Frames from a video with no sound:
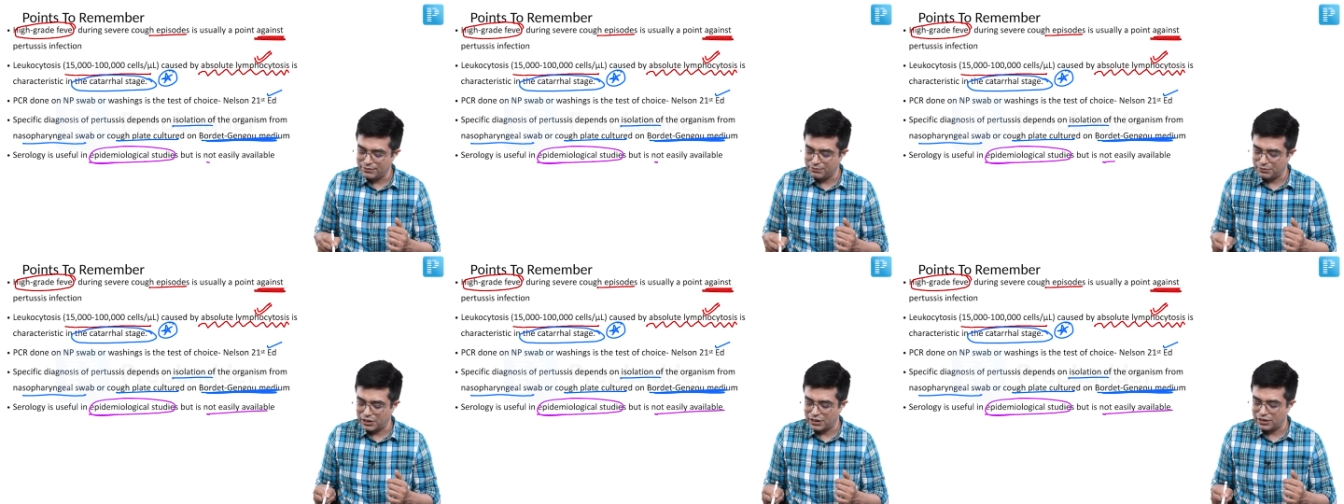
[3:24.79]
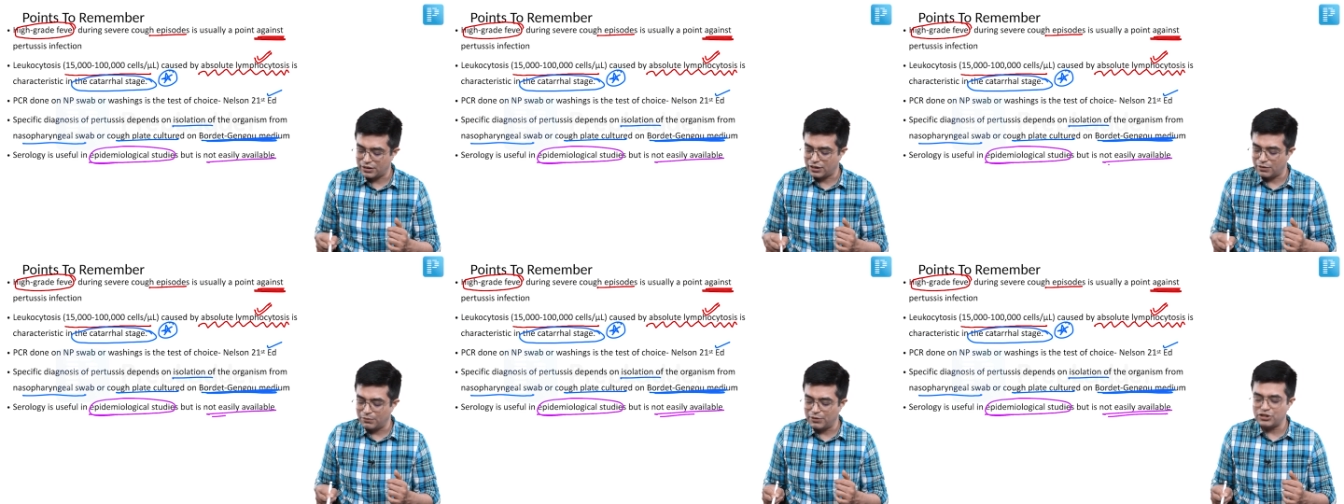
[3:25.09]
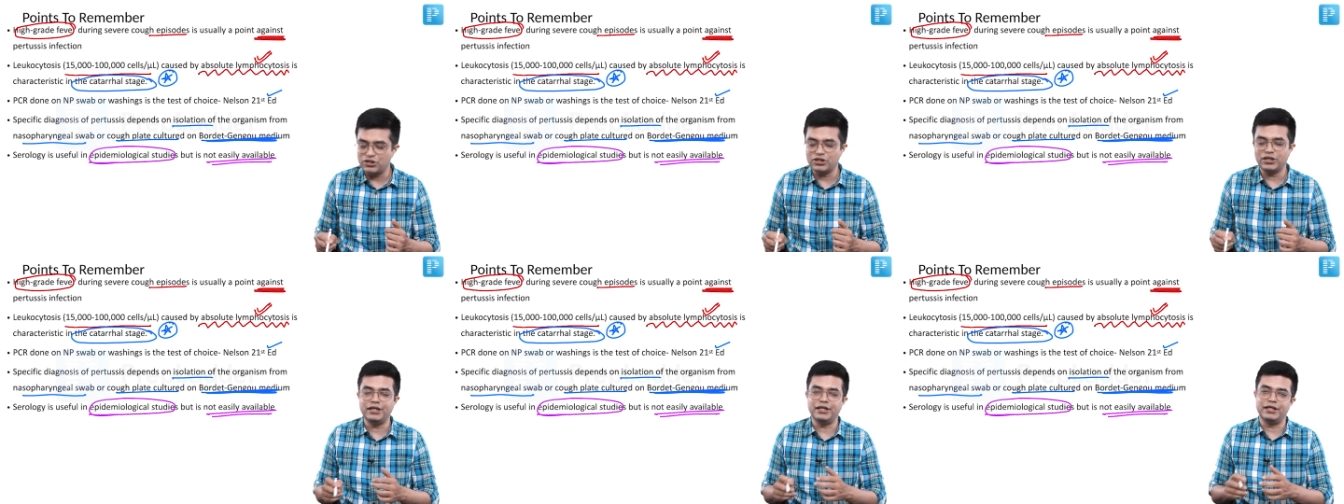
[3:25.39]
but
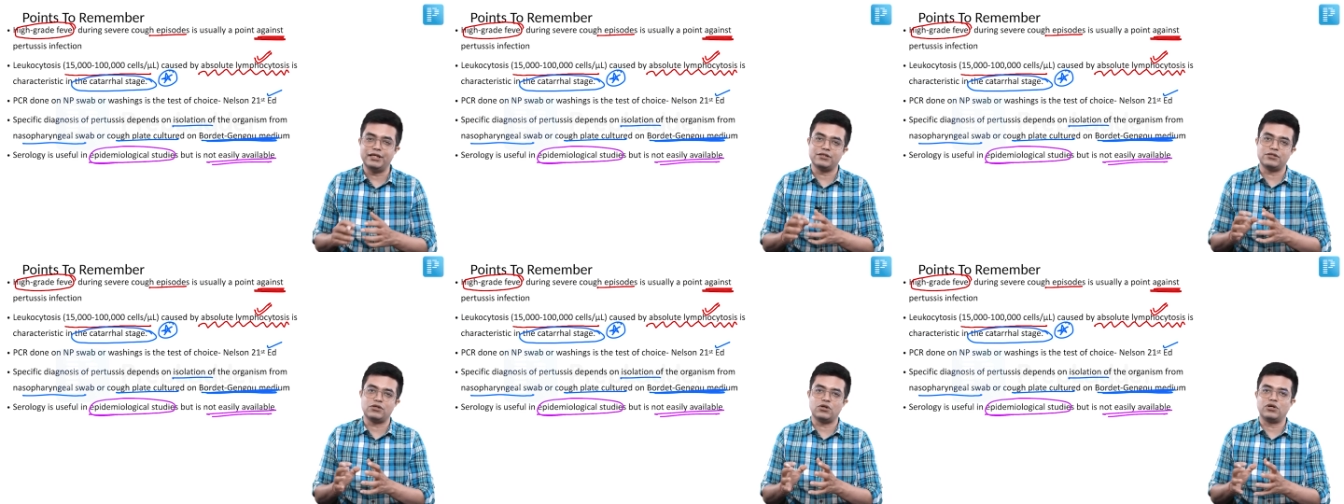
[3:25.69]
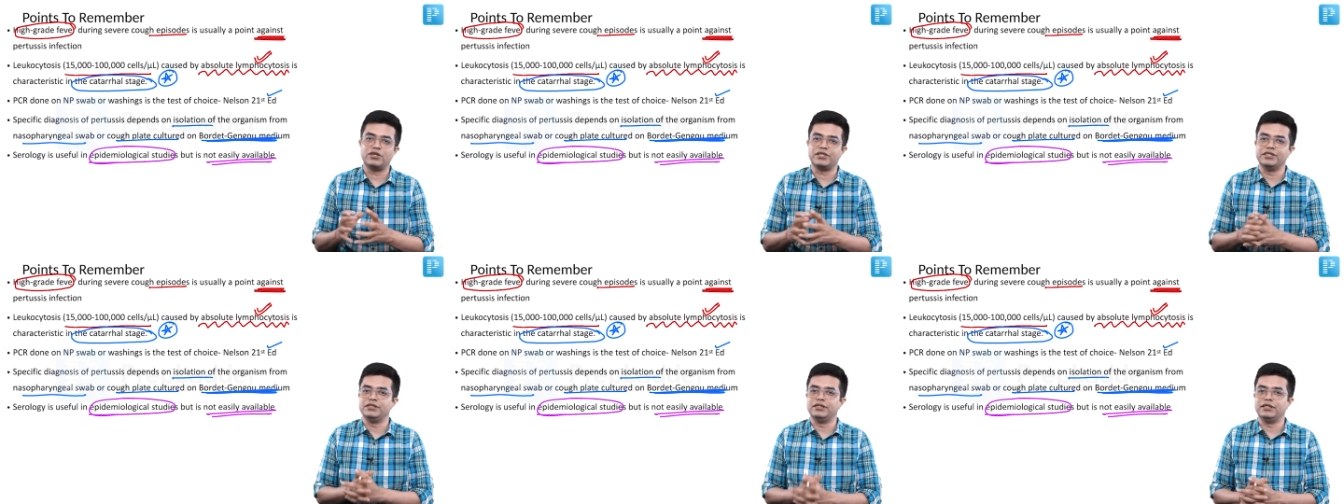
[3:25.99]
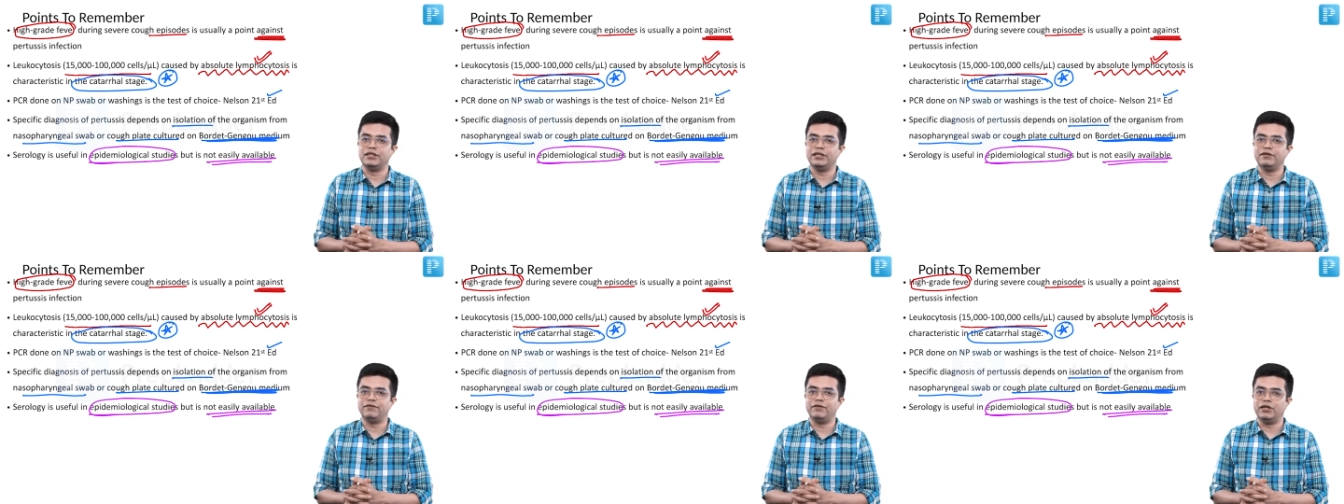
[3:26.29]
commercially it is not
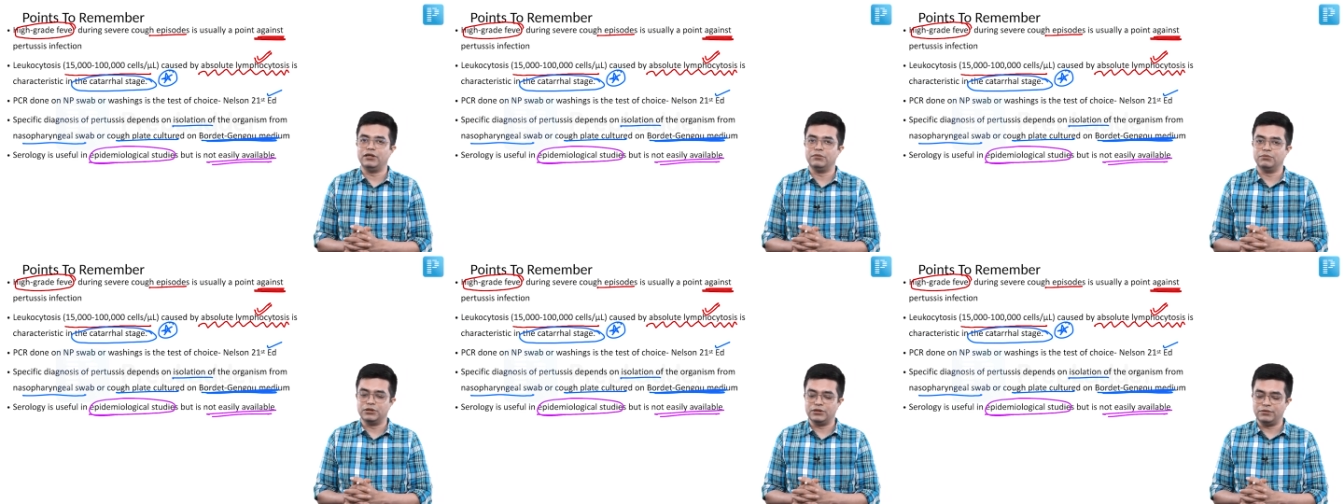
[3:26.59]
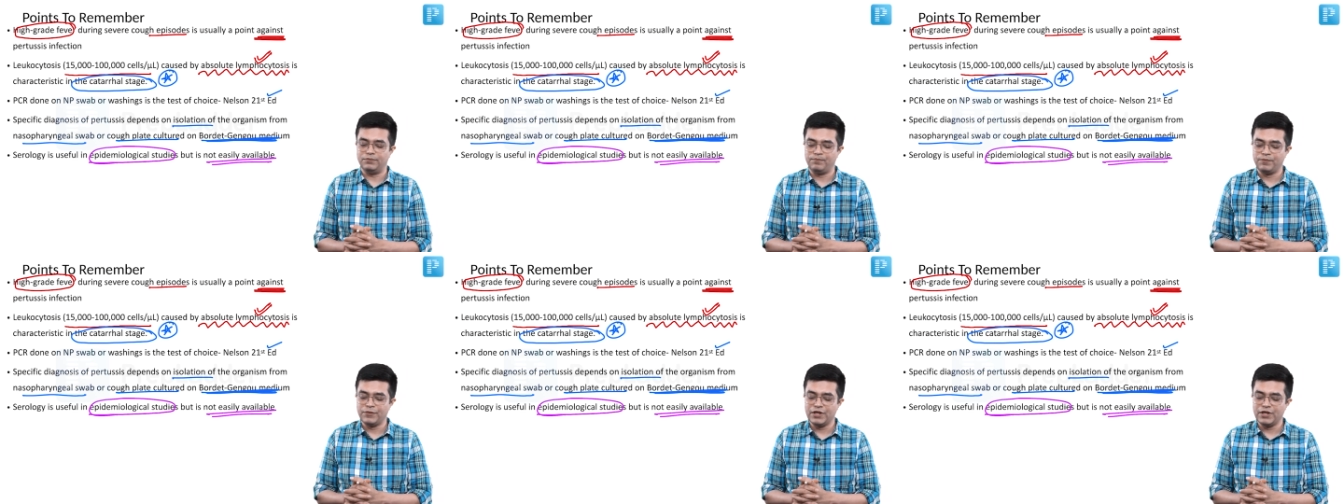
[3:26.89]
easily available.